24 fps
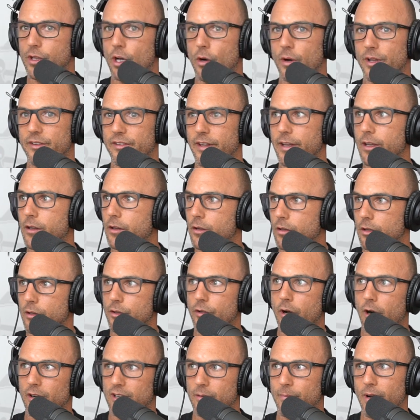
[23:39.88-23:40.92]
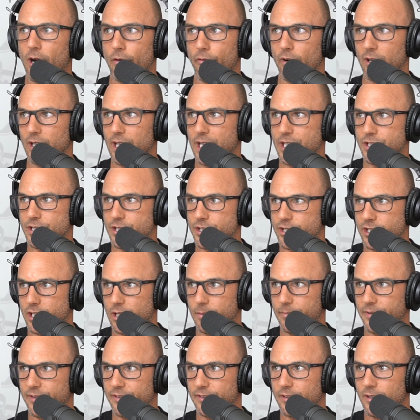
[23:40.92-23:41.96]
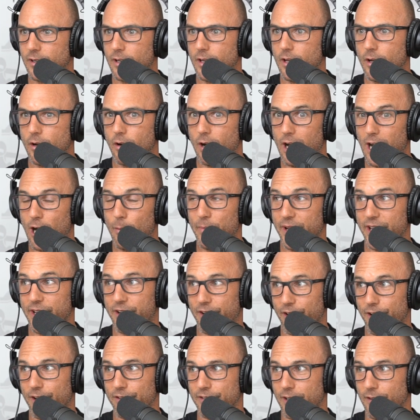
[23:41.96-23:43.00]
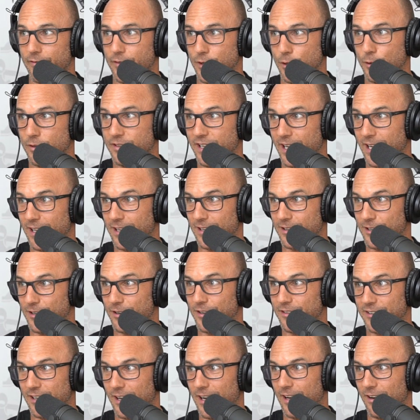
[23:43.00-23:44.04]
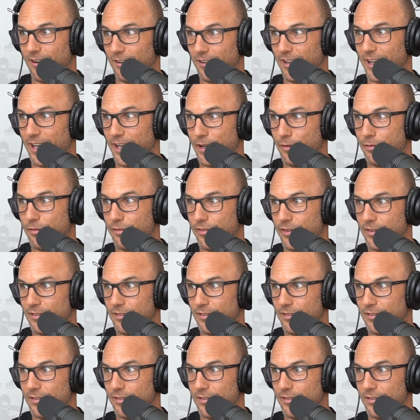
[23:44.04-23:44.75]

know. It's like you, you talked about relationships. Well, how many girls have you dated your entire life?